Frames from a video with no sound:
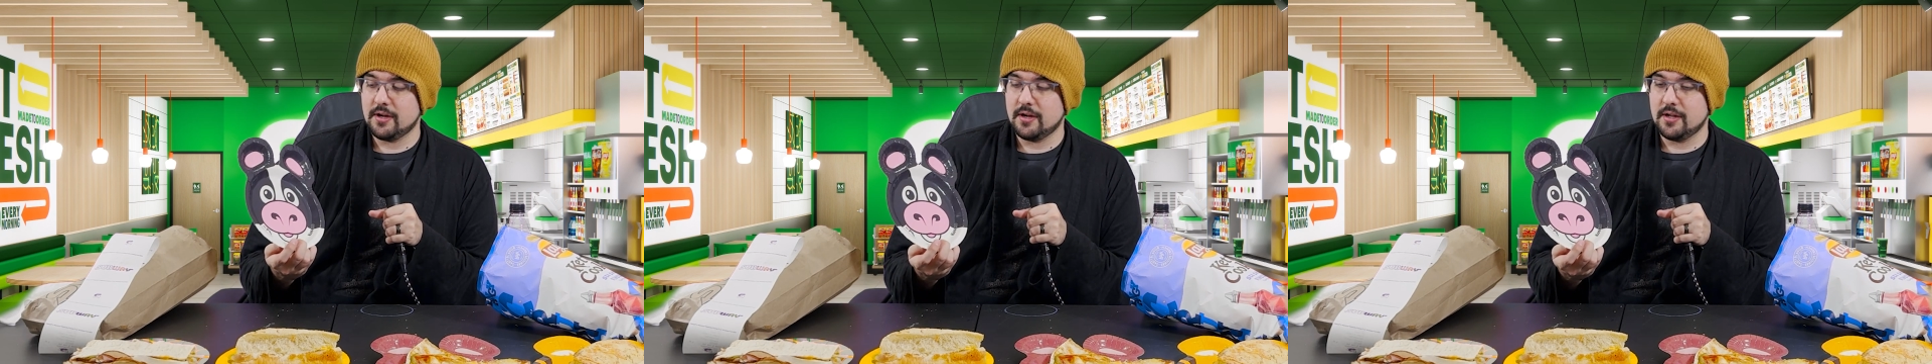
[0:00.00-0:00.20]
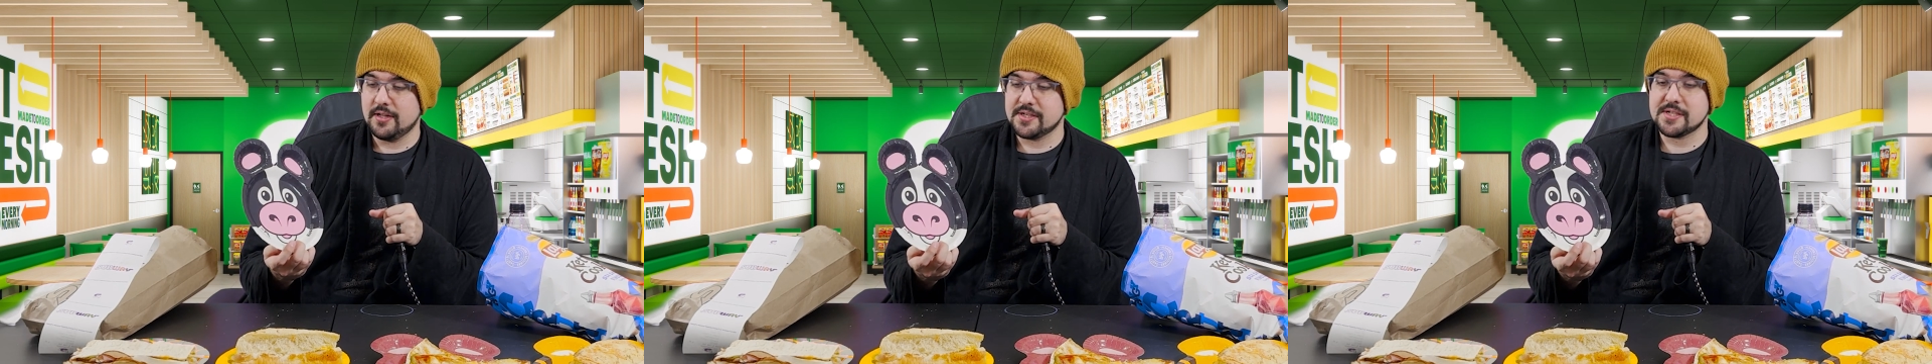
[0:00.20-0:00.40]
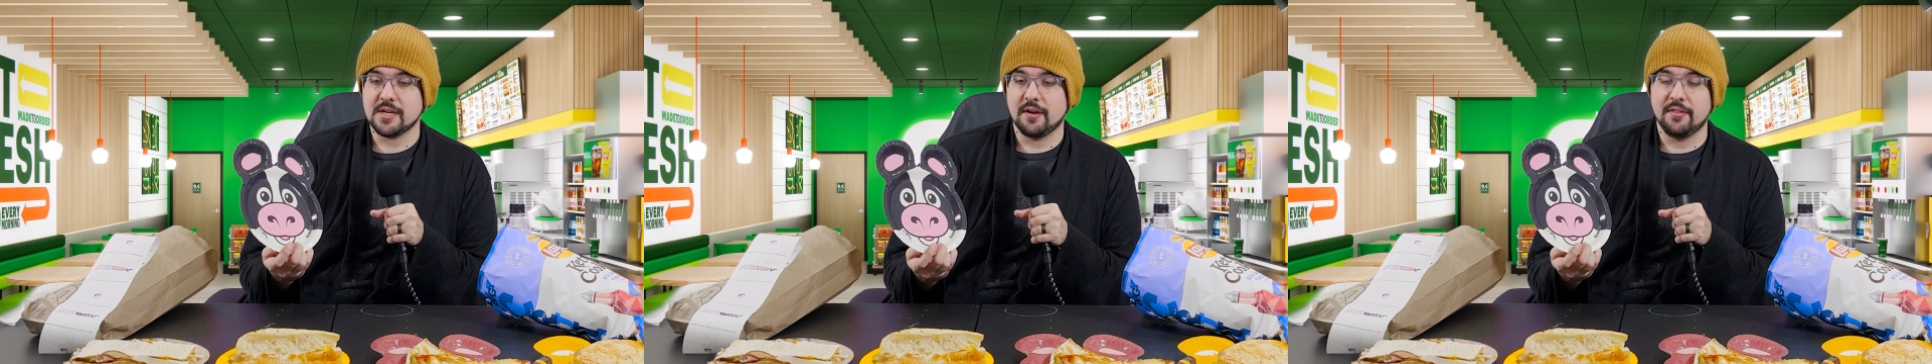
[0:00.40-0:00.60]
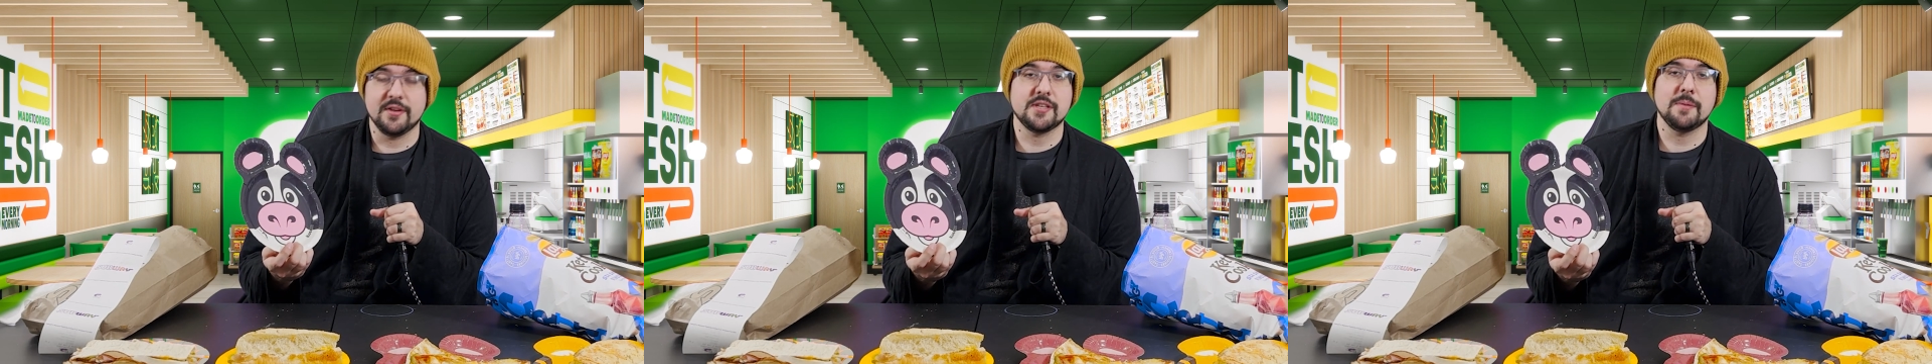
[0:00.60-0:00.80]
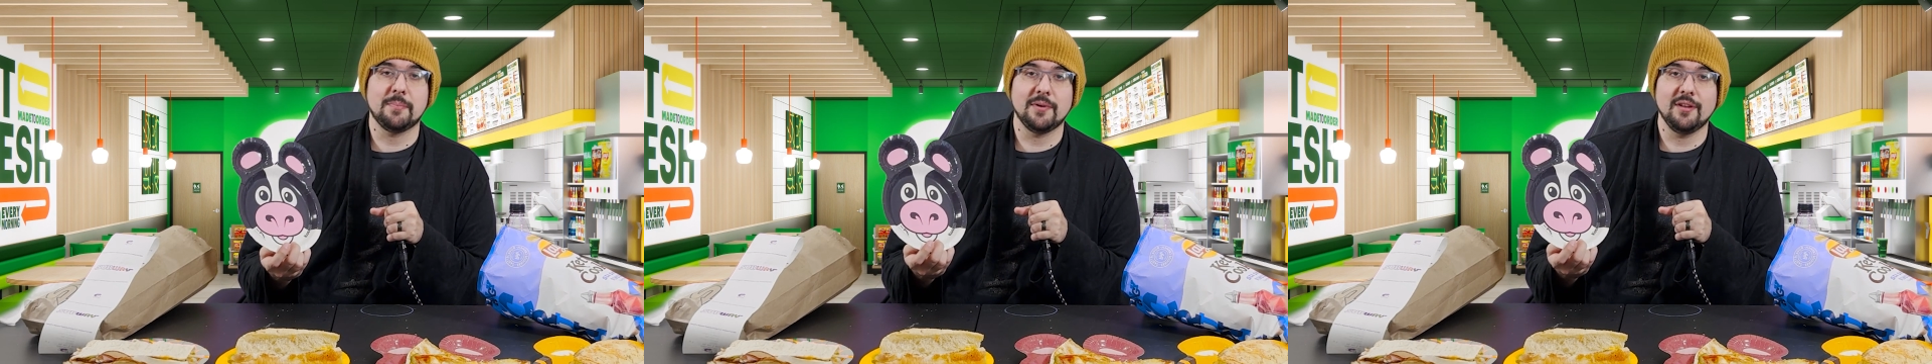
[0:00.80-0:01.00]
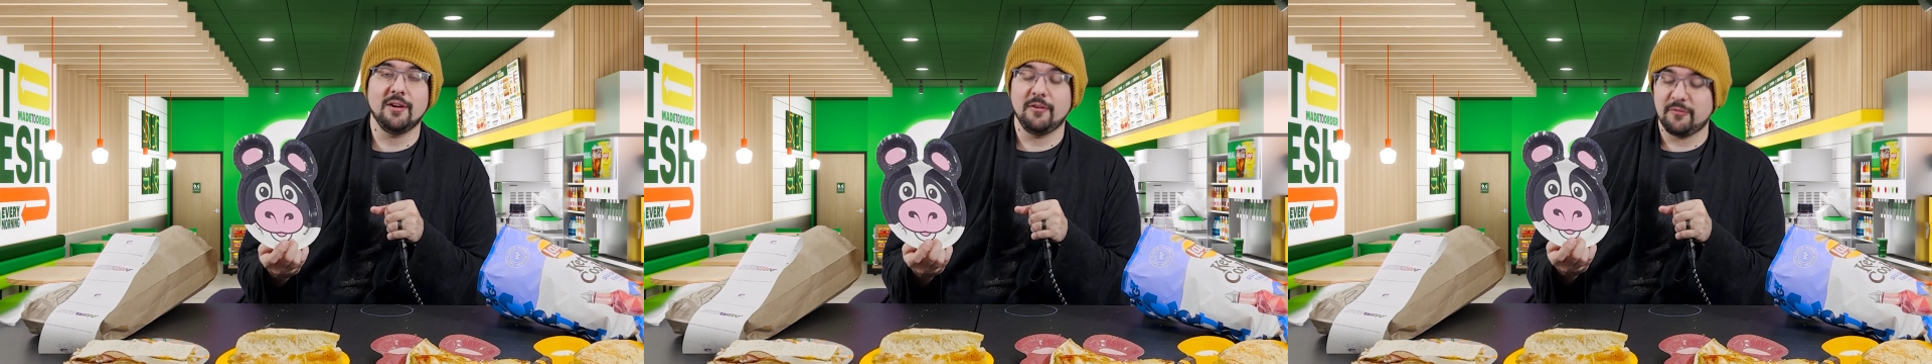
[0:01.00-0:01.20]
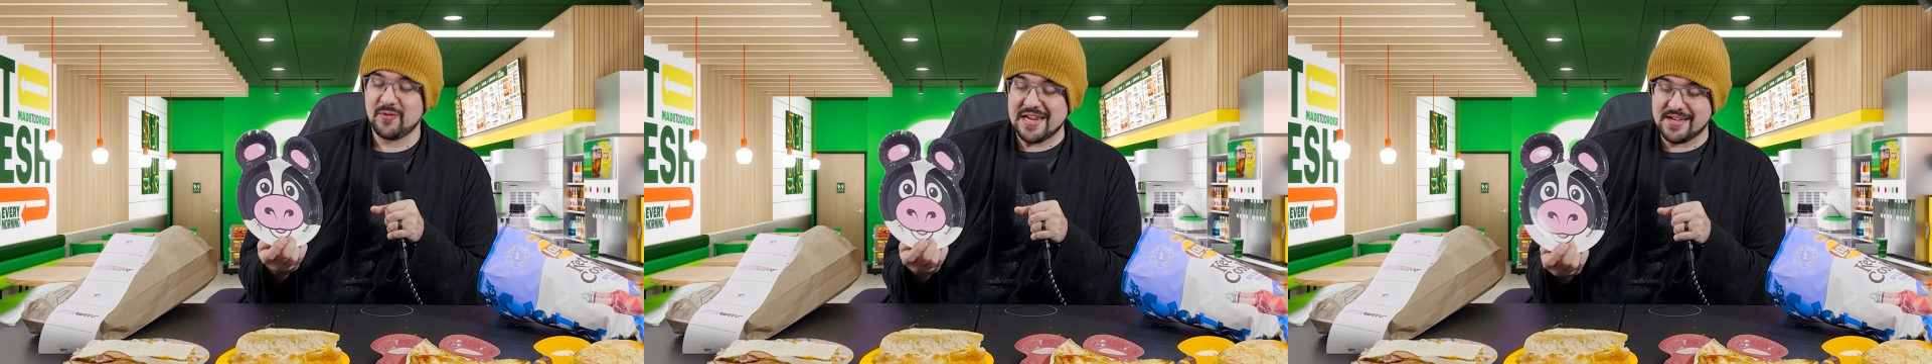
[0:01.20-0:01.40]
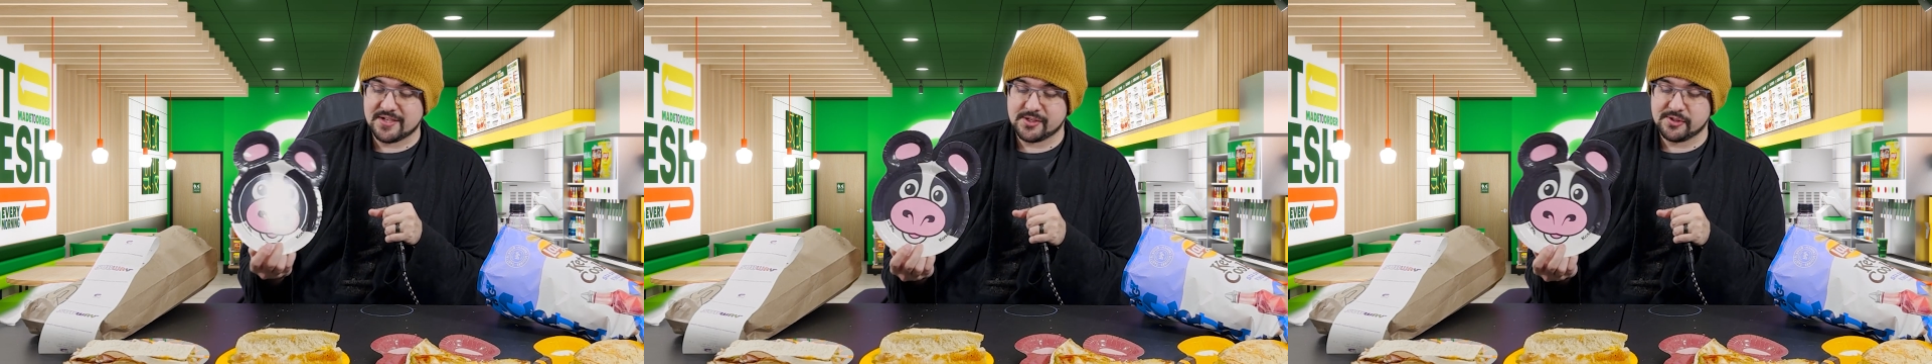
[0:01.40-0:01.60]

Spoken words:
instead of the dipper little feet.